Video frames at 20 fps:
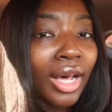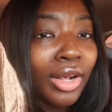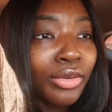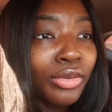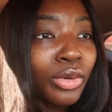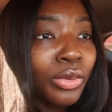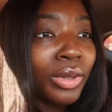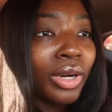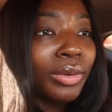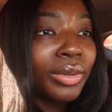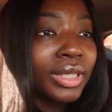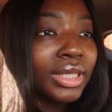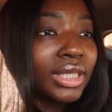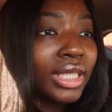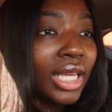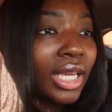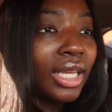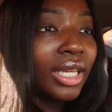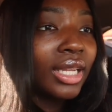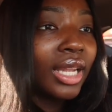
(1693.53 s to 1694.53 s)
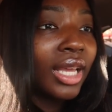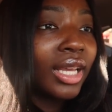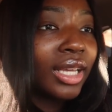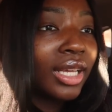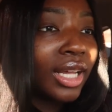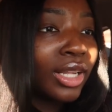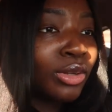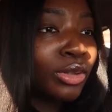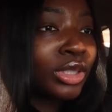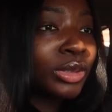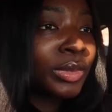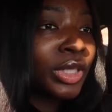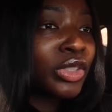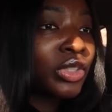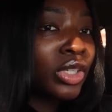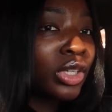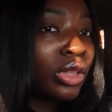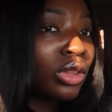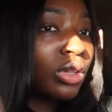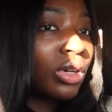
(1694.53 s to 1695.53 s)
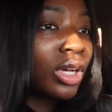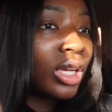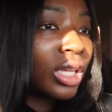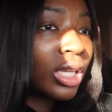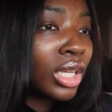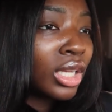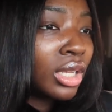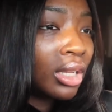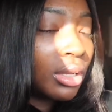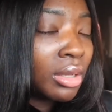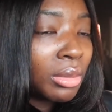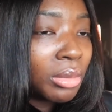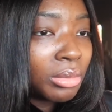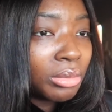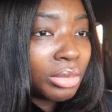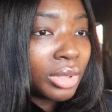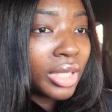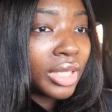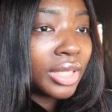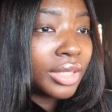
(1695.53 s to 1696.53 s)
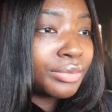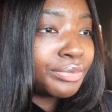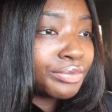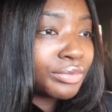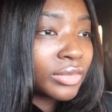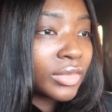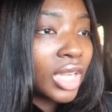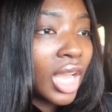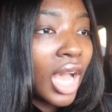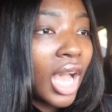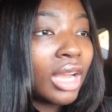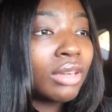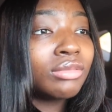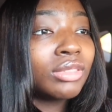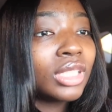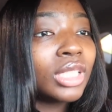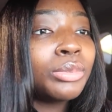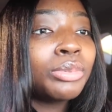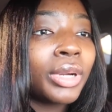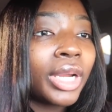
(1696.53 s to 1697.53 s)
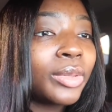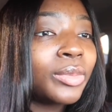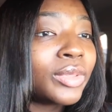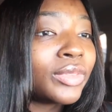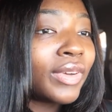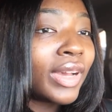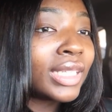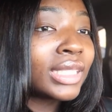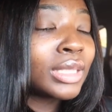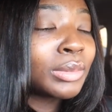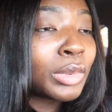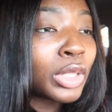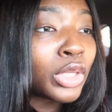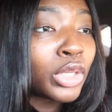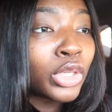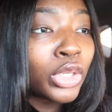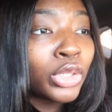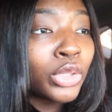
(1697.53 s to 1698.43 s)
I don't know what I was saying. Like I lost my train of thought. But I really pray we find something